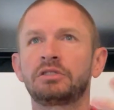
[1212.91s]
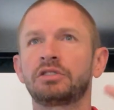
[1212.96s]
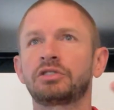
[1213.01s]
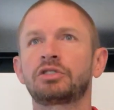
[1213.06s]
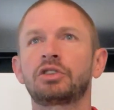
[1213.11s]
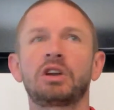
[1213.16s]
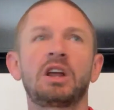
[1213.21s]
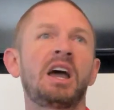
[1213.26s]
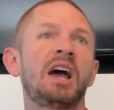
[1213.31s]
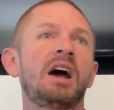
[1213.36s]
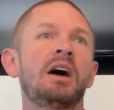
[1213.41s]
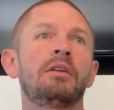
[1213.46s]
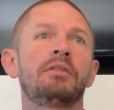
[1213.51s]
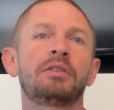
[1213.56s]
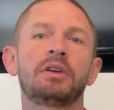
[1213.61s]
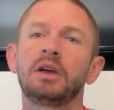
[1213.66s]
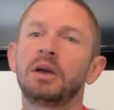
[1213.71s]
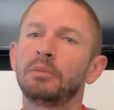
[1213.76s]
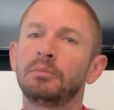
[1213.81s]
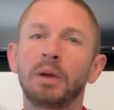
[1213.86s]
It's going to have
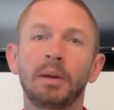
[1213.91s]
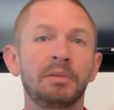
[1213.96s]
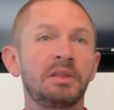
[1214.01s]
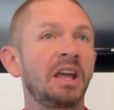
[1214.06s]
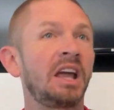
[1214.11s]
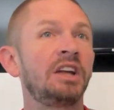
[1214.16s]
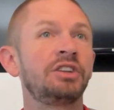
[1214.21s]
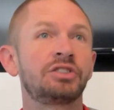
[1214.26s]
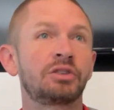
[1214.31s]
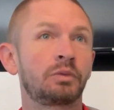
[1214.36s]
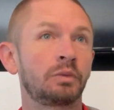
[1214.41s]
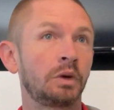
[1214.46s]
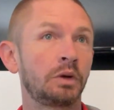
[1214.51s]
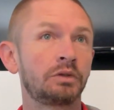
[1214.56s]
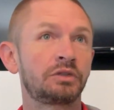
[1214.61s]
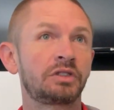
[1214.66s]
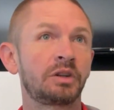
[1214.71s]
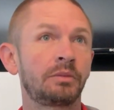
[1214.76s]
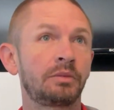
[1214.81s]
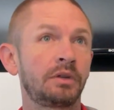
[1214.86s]
maybe the agent wrote
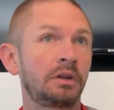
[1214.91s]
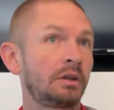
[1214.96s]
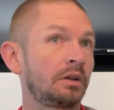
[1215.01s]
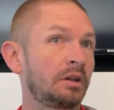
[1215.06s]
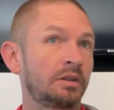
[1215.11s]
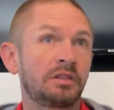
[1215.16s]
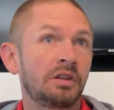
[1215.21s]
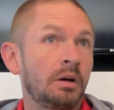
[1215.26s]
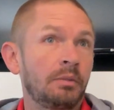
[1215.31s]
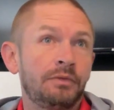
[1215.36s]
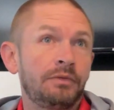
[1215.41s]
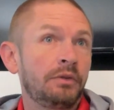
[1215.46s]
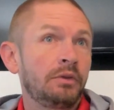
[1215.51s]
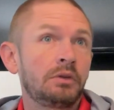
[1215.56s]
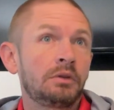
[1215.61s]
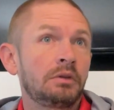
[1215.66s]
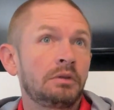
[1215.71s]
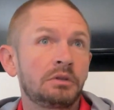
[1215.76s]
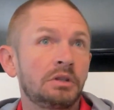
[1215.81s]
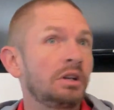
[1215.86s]
something that's
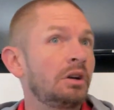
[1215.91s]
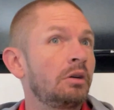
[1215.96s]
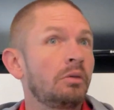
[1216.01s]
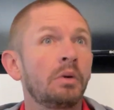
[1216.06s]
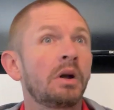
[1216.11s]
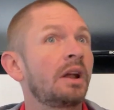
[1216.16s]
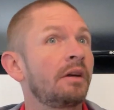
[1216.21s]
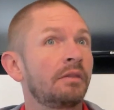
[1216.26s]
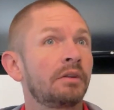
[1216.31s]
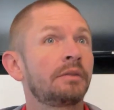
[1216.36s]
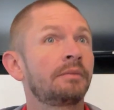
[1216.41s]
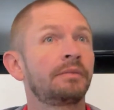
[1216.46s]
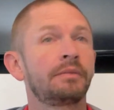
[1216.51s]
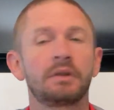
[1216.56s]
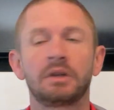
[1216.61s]
helpful, whatever.